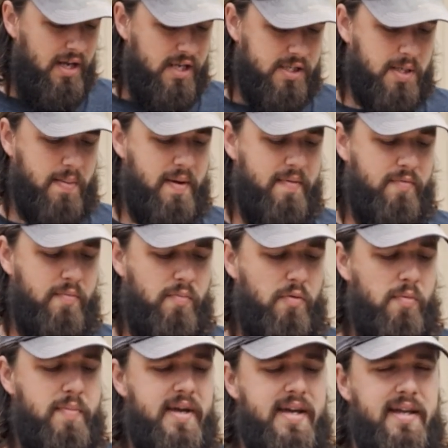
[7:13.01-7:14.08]
Some of them
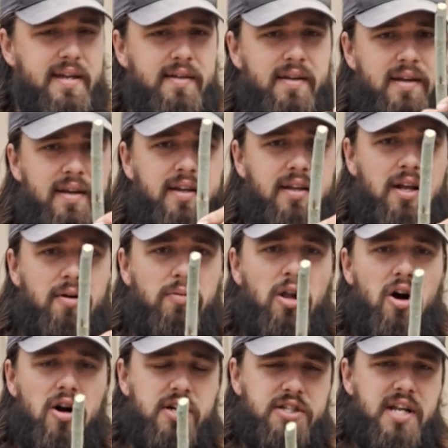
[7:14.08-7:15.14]
will be, you know,
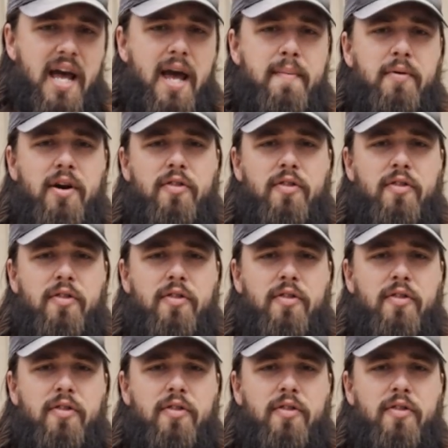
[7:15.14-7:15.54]
large diameter.